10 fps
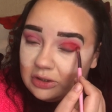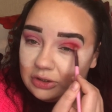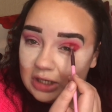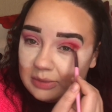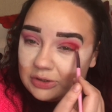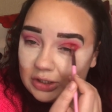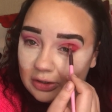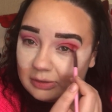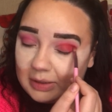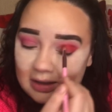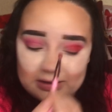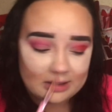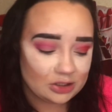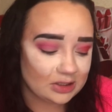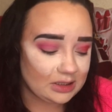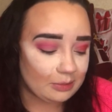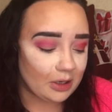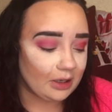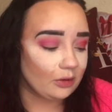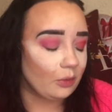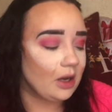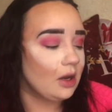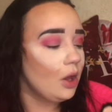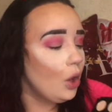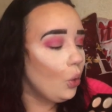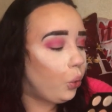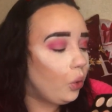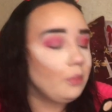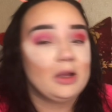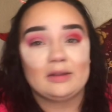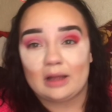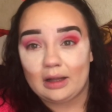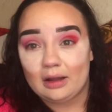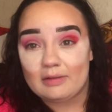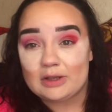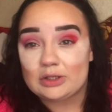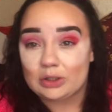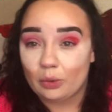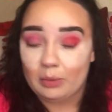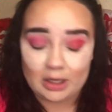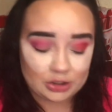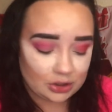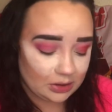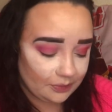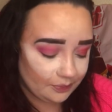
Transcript: James Charles palettes and just depotting the red because I love it so much.